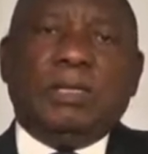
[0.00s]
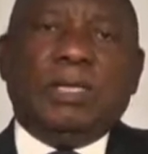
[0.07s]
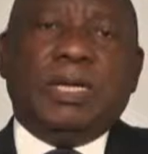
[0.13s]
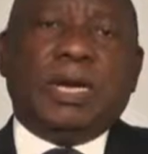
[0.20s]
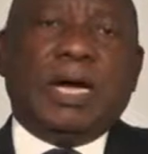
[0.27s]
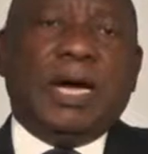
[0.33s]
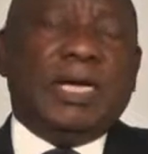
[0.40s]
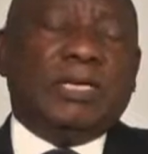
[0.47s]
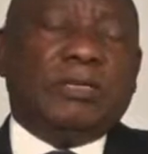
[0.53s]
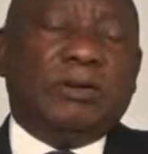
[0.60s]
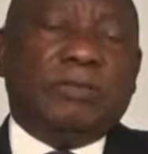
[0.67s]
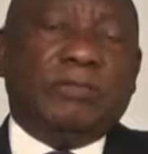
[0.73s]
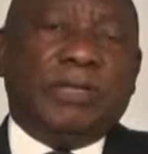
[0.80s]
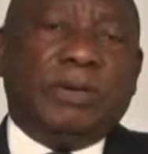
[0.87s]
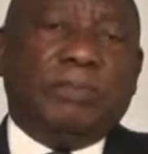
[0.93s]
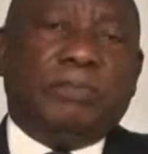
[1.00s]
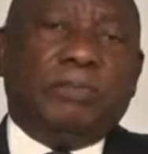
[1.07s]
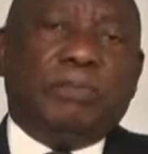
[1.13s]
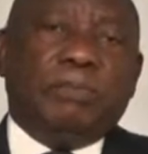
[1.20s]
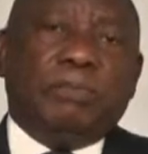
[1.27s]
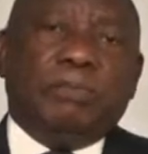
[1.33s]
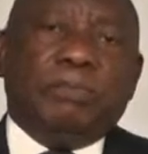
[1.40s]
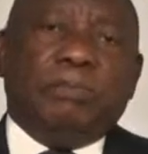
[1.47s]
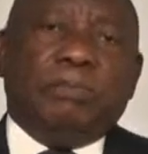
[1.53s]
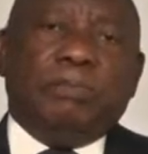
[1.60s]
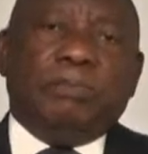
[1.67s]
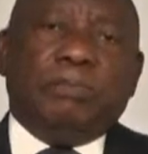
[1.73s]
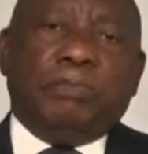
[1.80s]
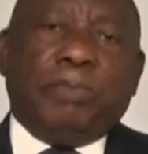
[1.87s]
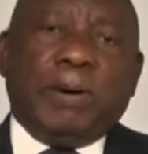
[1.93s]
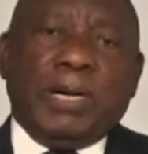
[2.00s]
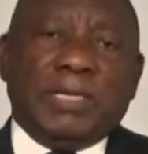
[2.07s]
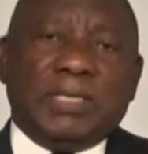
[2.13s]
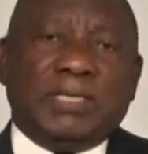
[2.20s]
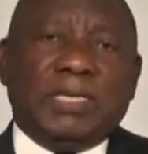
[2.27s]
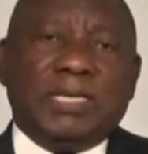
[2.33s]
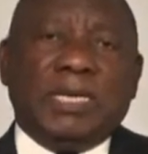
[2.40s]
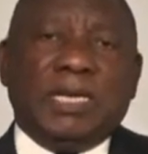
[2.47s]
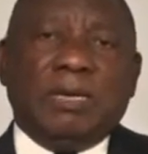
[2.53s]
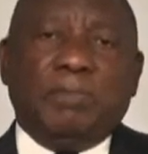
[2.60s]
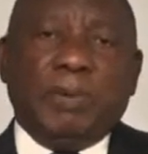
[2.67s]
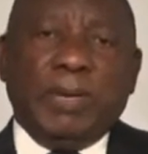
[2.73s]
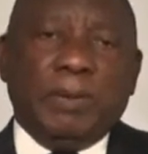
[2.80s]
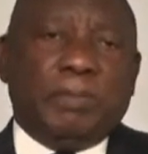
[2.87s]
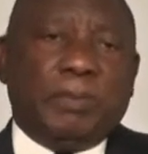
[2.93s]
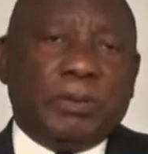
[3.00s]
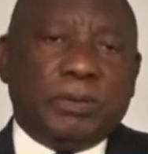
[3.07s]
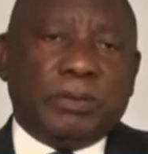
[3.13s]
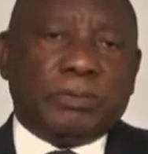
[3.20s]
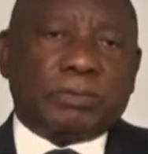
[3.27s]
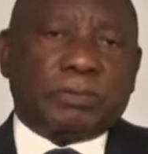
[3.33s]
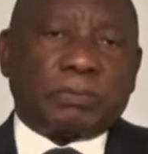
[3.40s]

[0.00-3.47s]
The right of the Palestinian people